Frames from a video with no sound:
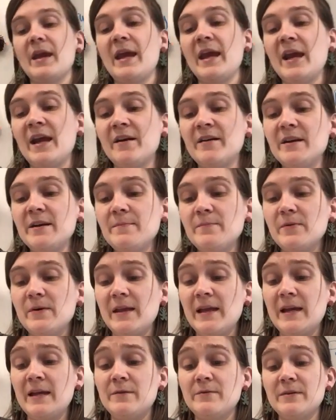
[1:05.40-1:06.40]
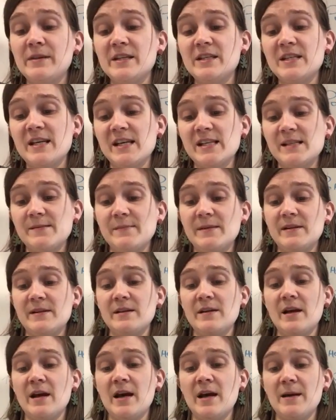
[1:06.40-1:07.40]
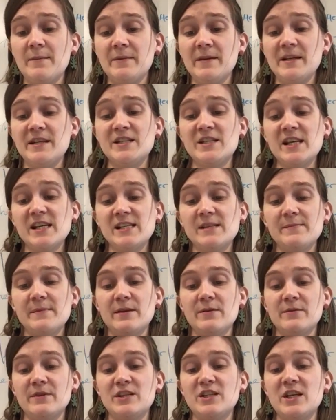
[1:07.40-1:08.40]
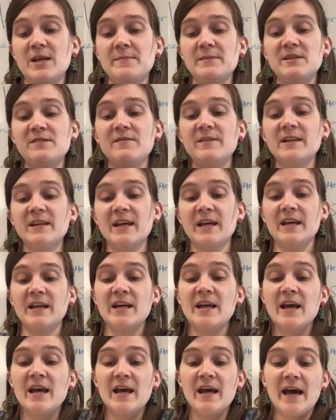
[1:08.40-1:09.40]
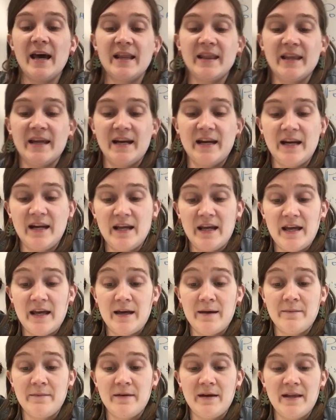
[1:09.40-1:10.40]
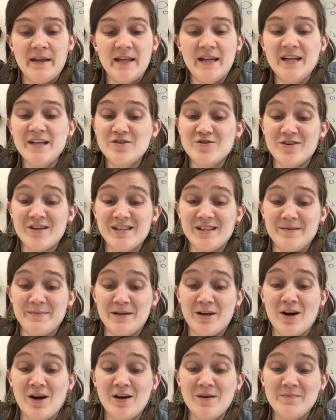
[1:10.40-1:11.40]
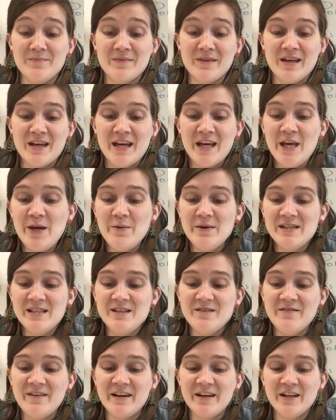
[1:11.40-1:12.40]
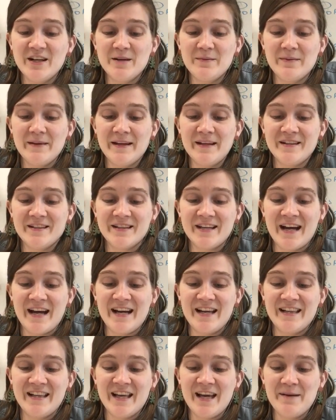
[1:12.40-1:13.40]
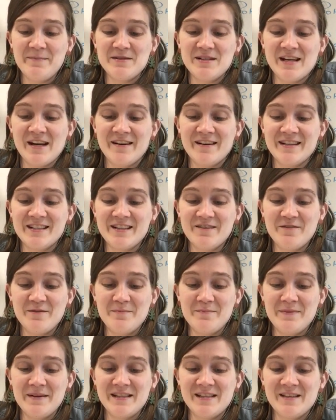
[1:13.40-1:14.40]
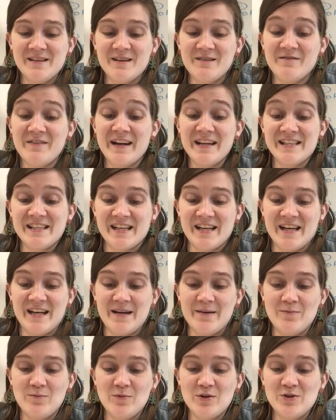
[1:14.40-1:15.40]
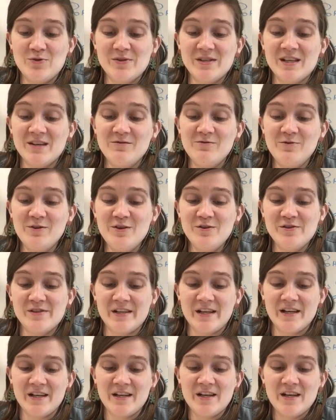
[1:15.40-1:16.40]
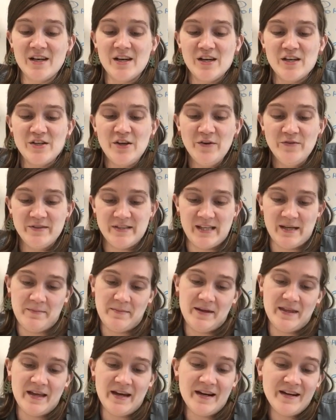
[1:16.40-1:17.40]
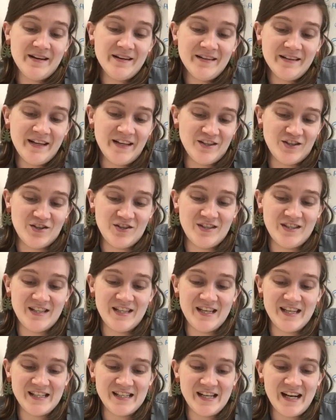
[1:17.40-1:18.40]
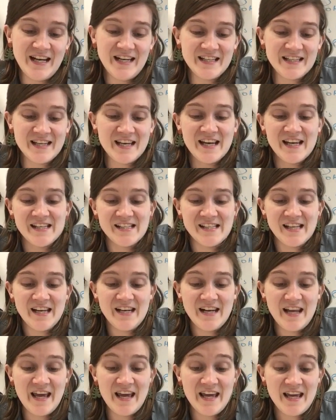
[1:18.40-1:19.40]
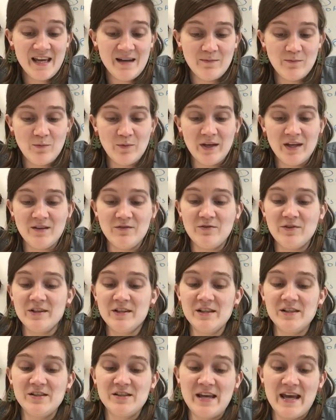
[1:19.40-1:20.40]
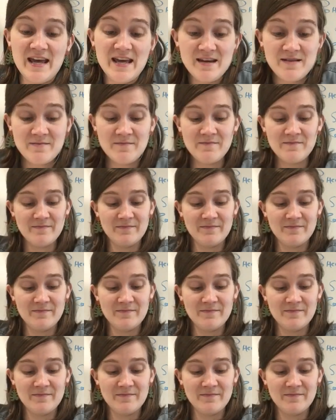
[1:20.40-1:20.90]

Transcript: Harry played with the chessman, uh, played chessmen with Seamus Finnigan at Lent. Him, and they didn't trust him at all. He wasn't a very good player yet, and they kept shouting different bits of advice at him, which was confusing. Don't send me there. Can't you see his knights? Send him. We can afford to lose him.